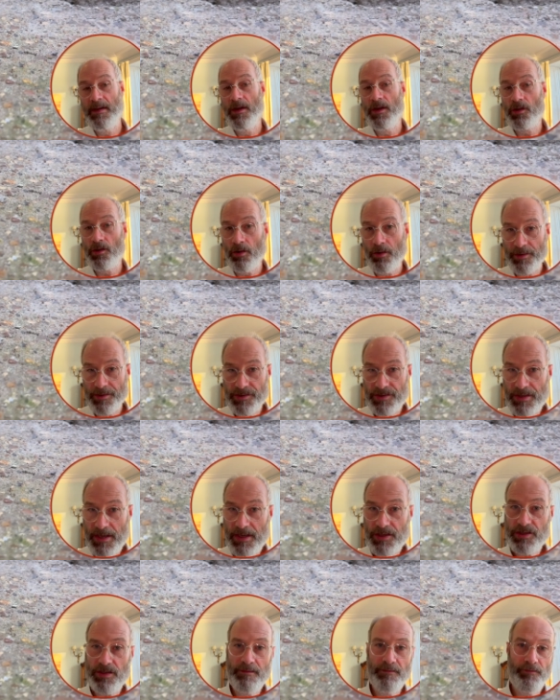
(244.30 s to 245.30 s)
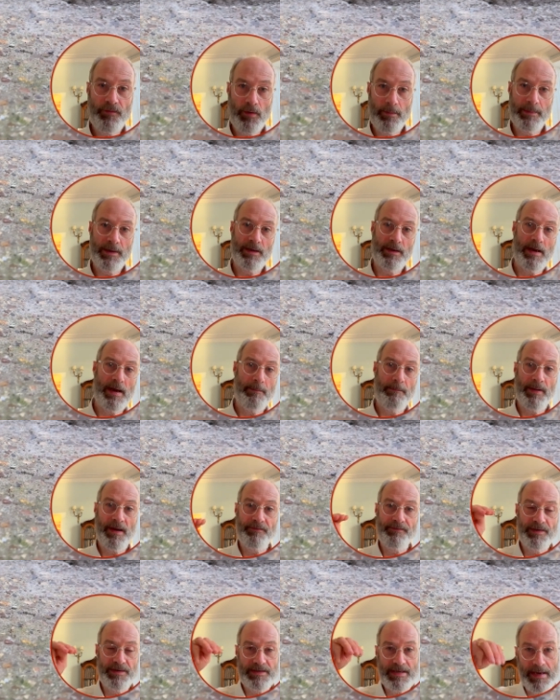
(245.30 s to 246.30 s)
condensation forming
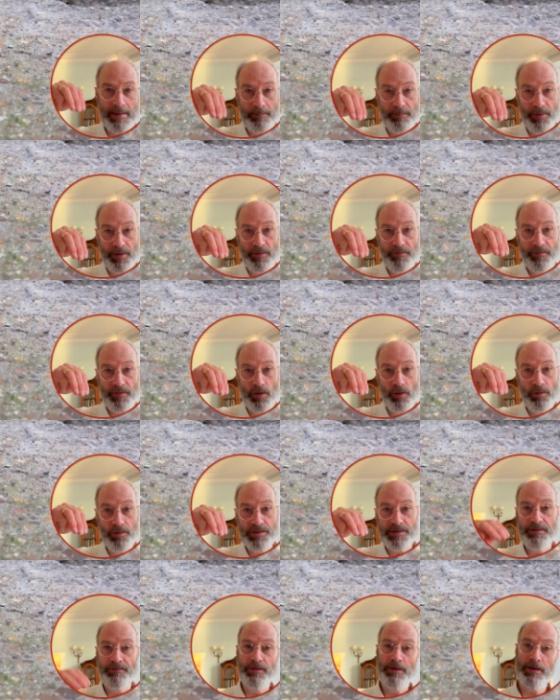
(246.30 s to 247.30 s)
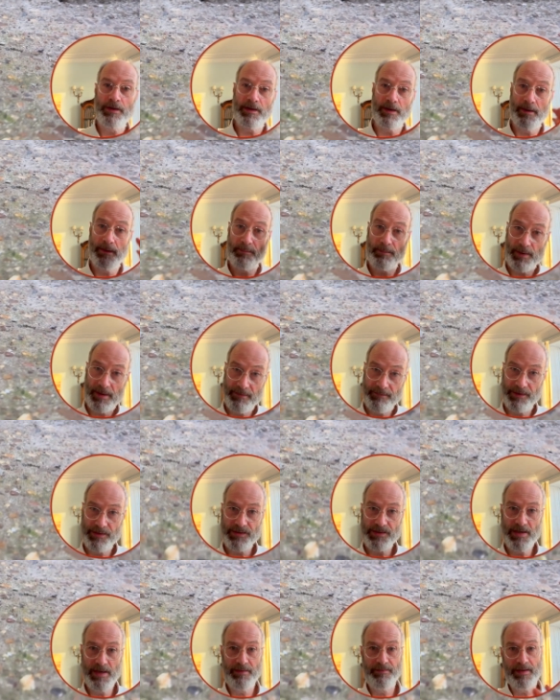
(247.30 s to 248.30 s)
above the damp-proof course. If you look at a previous
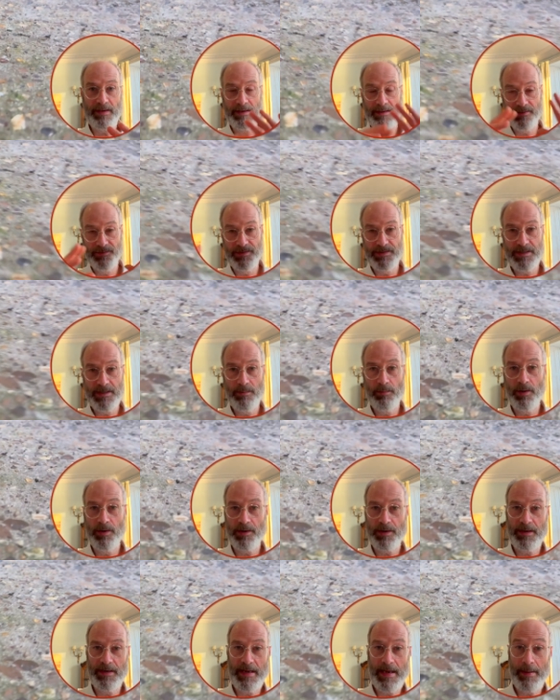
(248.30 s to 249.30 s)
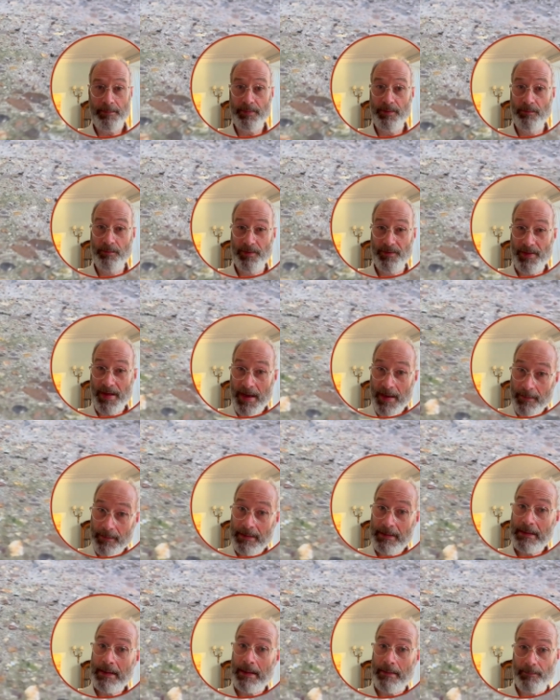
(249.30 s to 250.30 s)
survey, you can see what can happen with that,
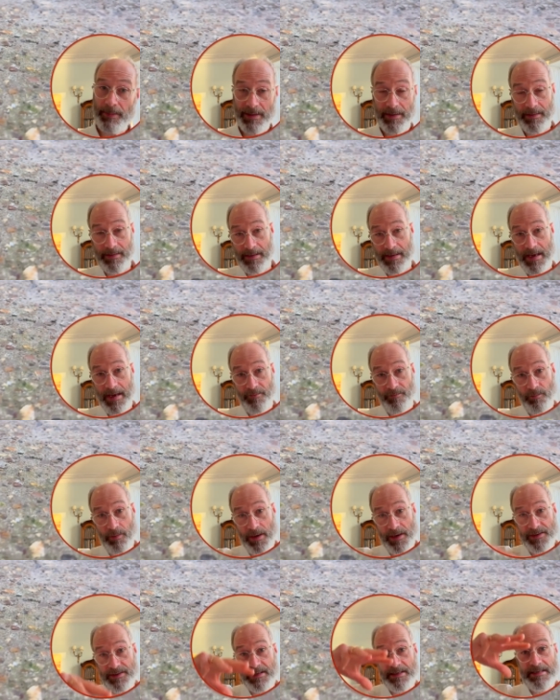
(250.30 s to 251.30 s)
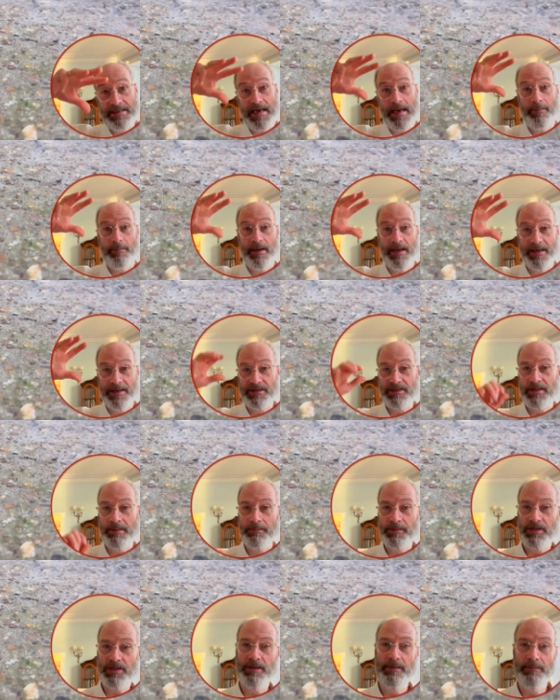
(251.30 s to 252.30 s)
but you can have rising damp-like
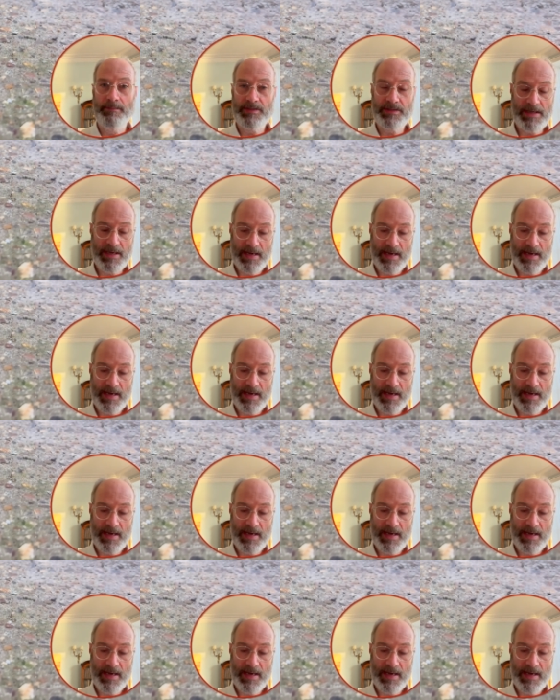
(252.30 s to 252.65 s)
symptoms.